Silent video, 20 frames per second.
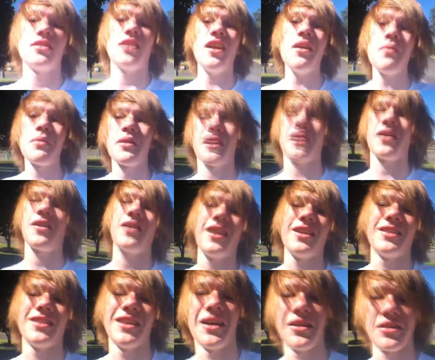So now I'm gonna
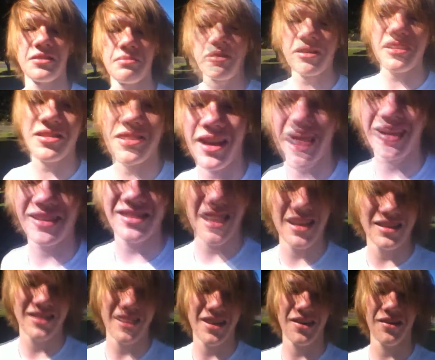go downtown. As much as I
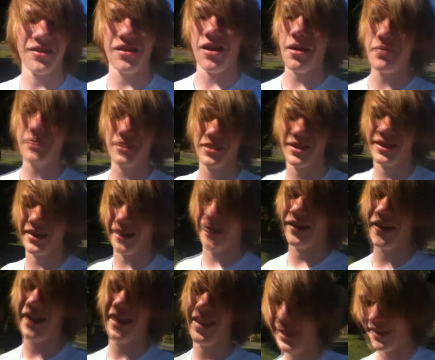hate downtown, I'm just
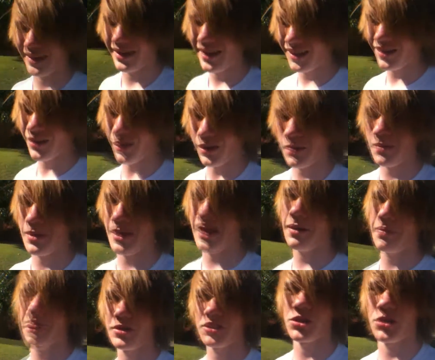gonna go down there and I'm gonna
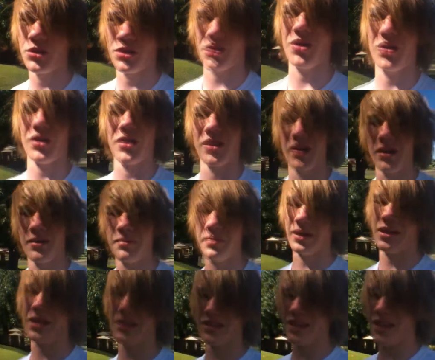meet up with Sean and Connor
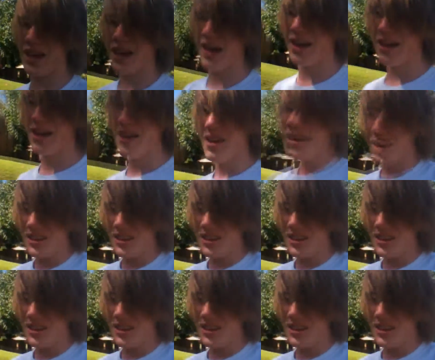because they